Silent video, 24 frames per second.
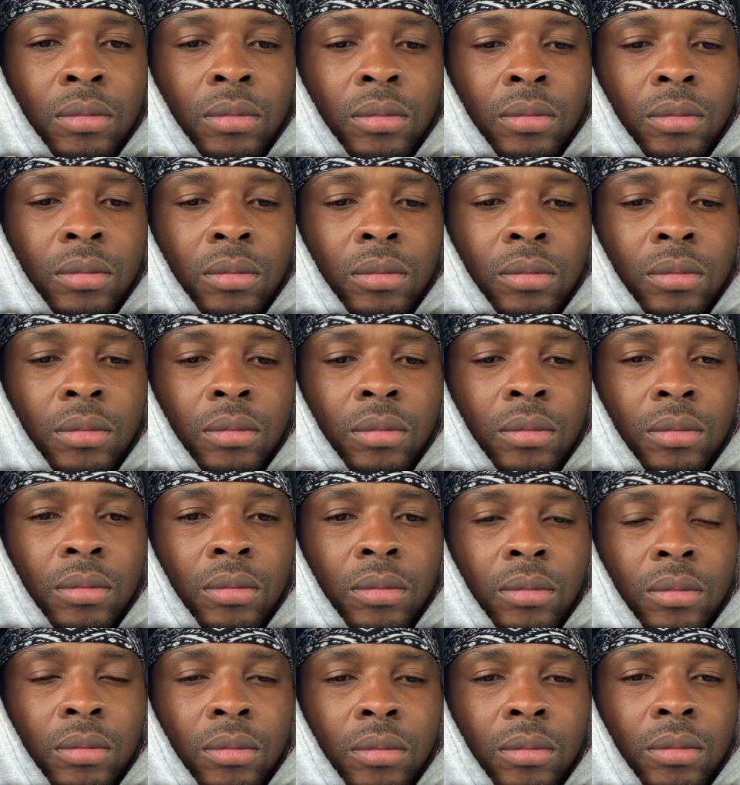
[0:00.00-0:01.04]

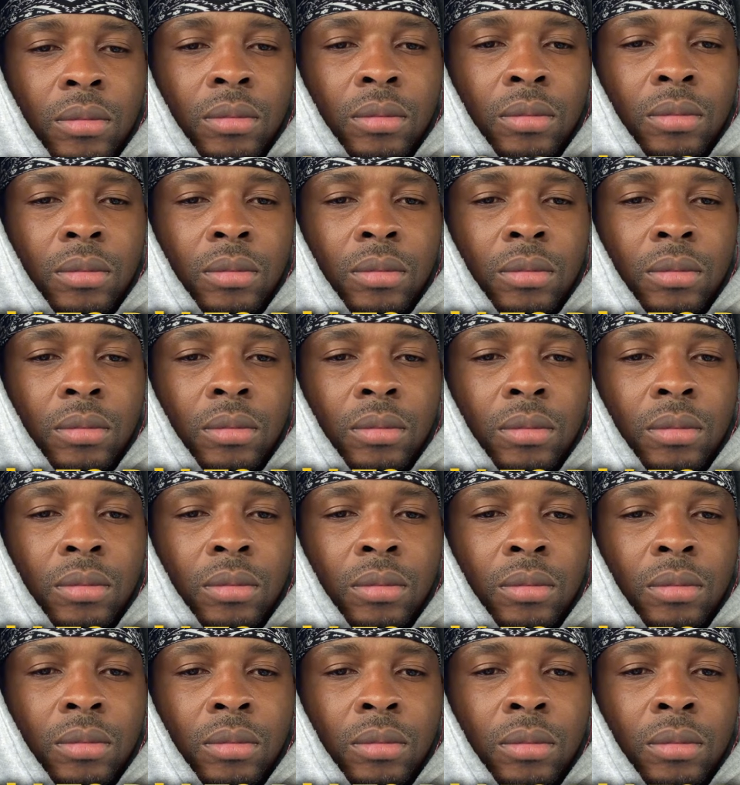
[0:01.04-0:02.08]

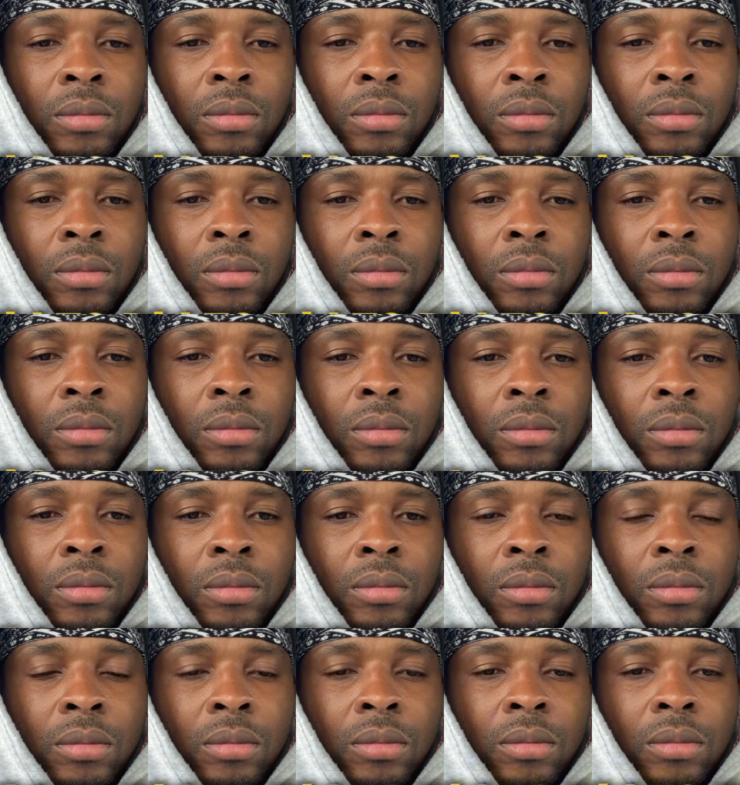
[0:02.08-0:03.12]

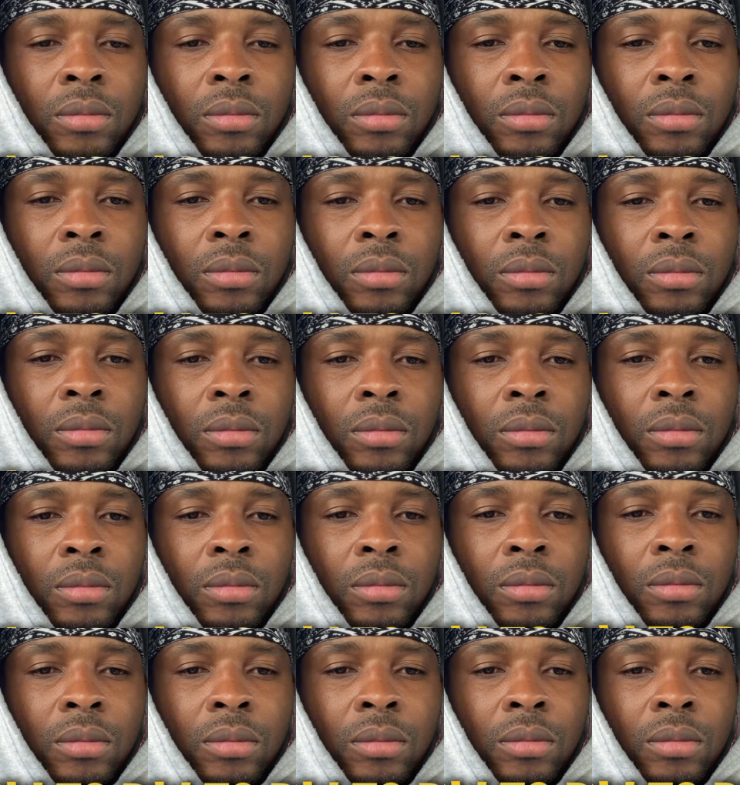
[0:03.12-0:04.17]

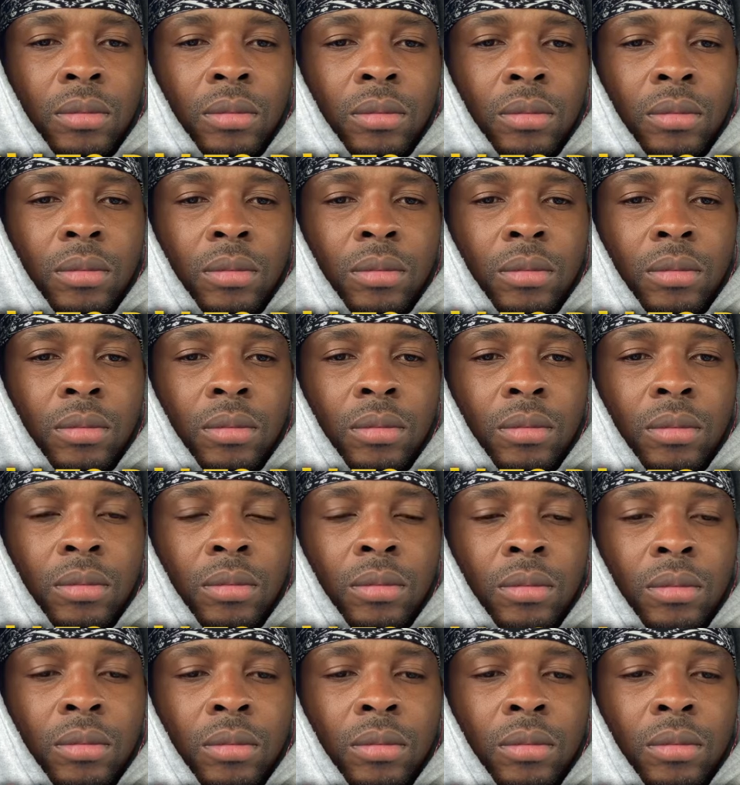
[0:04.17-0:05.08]
(not speaking)